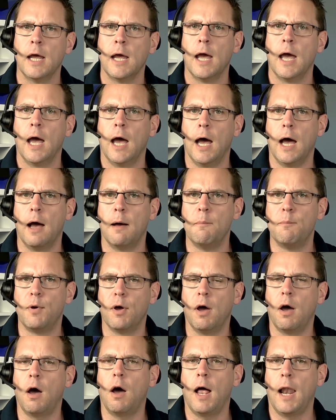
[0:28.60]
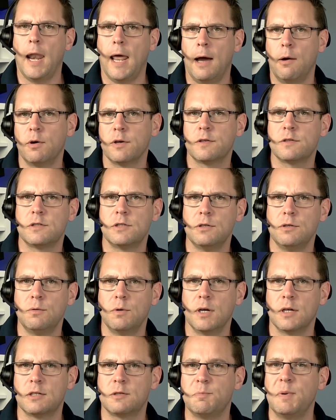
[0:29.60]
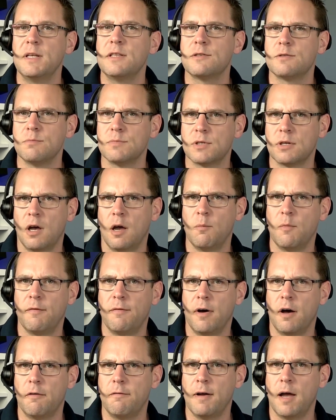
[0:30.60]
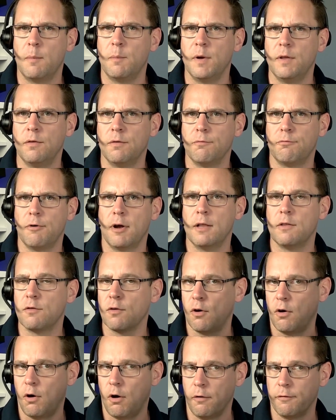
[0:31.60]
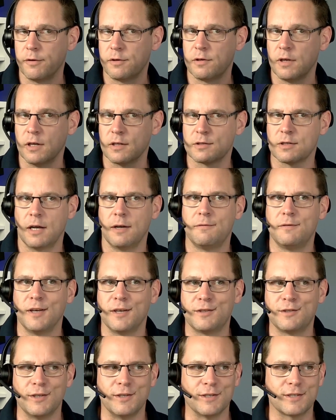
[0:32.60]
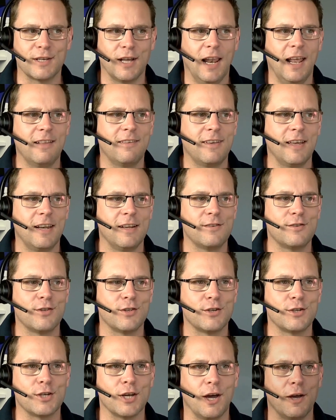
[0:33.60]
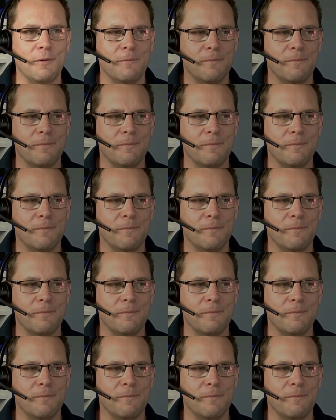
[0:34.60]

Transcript: but allow us to spend some time with our families and friends, obviously at a safe distance. So let's get into the show.